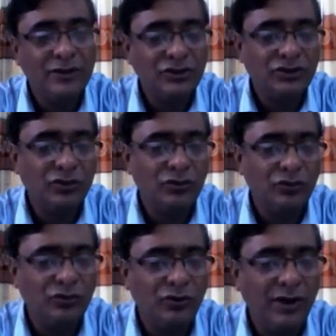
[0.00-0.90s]
So
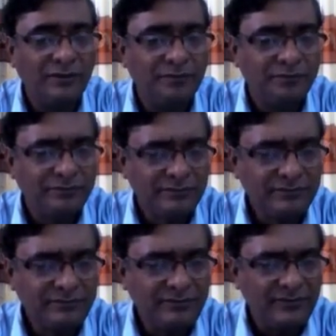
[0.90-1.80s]
what
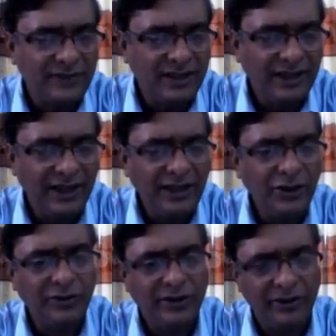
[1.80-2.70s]

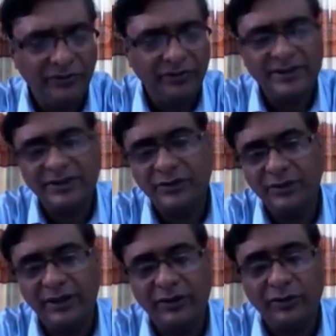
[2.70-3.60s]
Eliot refers to
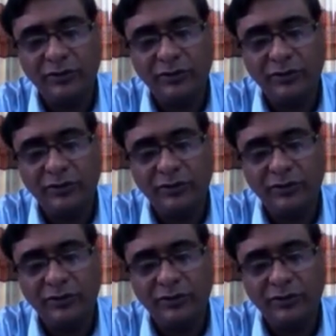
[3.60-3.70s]
here,